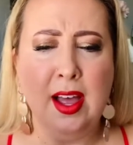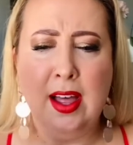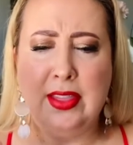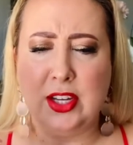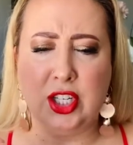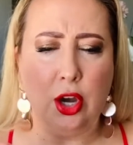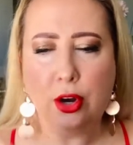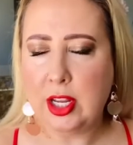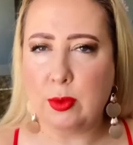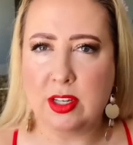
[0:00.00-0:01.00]
that she
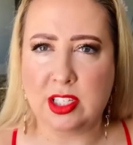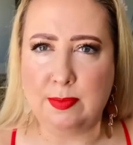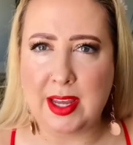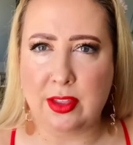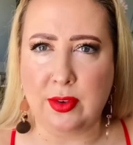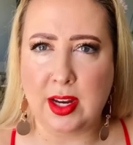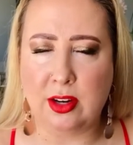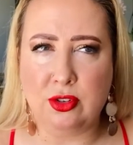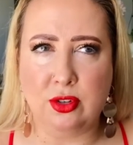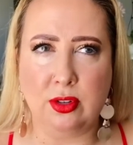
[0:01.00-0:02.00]
only wanted it to be
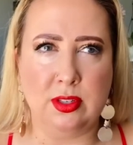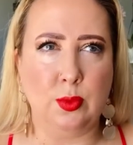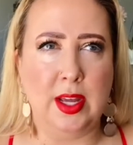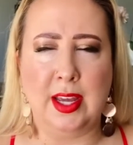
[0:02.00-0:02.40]
$300 a week,